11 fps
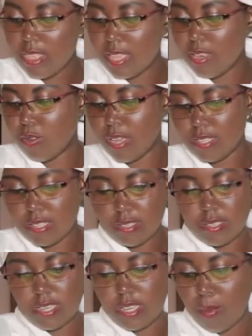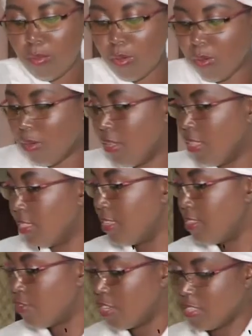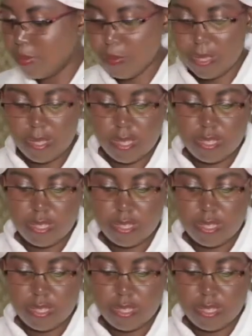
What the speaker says: then you can just double this recipe.